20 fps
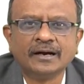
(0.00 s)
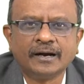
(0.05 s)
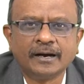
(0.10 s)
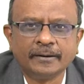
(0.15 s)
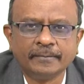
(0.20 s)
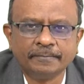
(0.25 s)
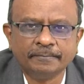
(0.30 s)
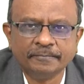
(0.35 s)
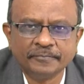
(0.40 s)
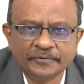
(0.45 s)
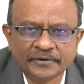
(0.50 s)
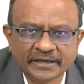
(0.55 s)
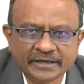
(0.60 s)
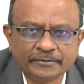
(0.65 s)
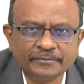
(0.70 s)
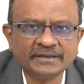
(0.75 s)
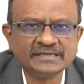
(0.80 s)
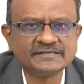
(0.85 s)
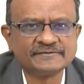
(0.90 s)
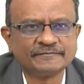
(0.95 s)
a
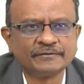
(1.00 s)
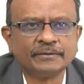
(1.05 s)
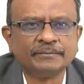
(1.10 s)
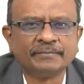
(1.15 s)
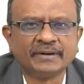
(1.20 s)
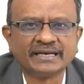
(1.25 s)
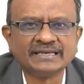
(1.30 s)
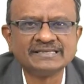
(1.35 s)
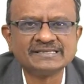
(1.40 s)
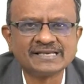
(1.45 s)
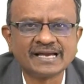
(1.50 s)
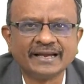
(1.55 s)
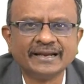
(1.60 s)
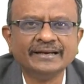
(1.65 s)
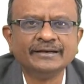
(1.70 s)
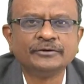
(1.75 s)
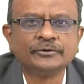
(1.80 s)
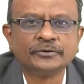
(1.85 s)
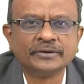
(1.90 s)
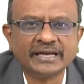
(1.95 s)
request from my
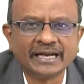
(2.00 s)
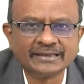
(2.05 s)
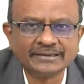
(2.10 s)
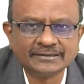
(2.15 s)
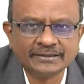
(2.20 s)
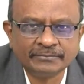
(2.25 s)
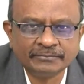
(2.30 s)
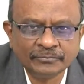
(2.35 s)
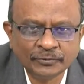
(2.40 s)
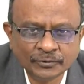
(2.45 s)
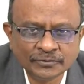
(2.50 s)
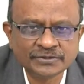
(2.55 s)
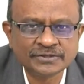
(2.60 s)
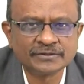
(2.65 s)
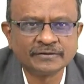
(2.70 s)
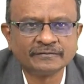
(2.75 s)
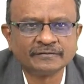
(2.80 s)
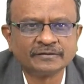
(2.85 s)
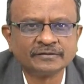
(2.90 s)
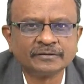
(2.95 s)
side to get the most
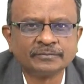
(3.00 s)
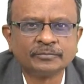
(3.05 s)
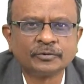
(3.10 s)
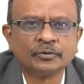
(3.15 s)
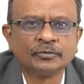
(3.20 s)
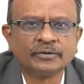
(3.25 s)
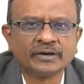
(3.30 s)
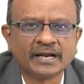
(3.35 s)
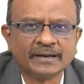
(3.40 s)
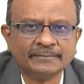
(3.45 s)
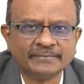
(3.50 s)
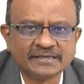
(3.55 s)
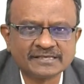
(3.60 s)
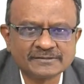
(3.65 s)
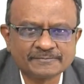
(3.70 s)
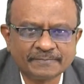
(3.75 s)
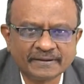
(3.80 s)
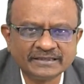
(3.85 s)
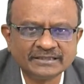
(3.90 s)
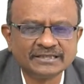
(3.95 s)
out of the program,
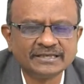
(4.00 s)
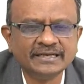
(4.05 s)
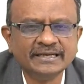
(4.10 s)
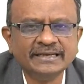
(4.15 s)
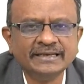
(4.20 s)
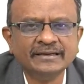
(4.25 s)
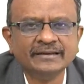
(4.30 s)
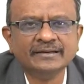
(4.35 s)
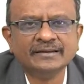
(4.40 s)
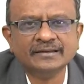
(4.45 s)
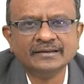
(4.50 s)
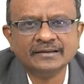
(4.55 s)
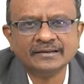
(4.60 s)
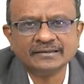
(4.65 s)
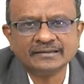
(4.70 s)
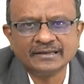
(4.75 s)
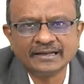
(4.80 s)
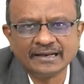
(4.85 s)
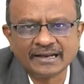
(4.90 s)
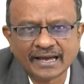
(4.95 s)
especially
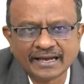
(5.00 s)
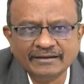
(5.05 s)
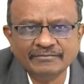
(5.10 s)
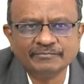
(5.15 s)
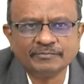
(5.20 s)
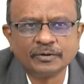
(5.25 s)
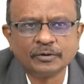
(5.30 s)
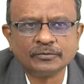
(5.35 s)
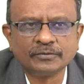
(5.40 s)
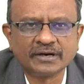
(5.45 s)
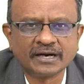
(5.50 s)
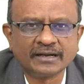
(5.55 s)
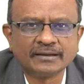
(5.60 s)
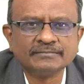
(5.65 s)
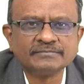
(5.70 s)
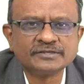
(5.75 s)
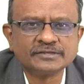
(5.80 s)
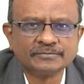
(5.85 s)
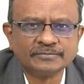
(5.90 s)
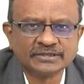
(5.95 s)
the live
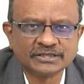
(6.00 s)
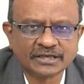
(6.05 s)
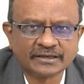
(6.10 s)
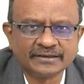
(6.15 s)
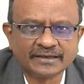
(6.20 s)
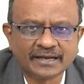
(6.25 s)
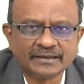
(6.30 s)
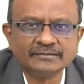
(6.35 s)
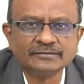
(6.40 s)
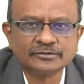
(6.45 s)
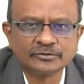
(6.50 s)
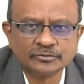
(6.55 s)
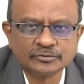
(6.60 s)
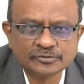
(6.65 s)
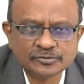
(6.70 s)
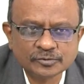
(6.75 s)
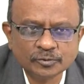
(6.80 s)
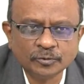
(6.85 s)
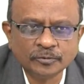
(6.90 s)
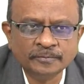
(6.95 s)
programs which are done through
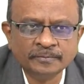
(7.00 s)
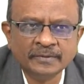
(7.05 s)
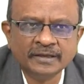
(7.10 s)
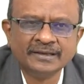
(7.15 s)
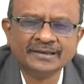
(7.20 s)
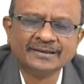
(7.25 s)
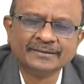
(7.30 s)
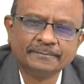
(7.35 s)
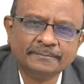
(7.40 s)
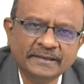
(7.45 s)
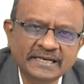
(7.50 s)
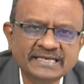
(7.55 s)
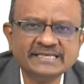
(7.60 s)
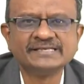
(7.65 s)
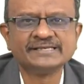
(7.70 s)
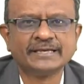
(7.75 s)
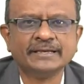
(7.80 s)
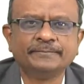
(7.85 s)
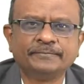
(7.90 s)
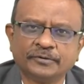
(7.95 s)
Zoom. Please
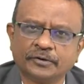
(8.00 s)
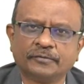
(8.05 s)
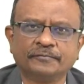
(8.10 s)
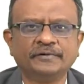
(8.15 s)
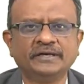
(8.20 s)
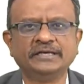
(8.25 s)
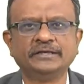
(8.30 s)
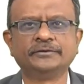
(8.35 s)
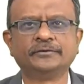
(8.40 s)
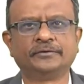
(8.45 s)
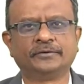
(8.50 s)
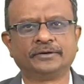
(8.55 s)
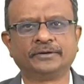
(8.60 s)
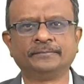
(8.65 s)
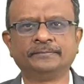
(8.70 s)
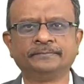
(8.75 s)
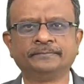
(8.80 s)
keep your video on.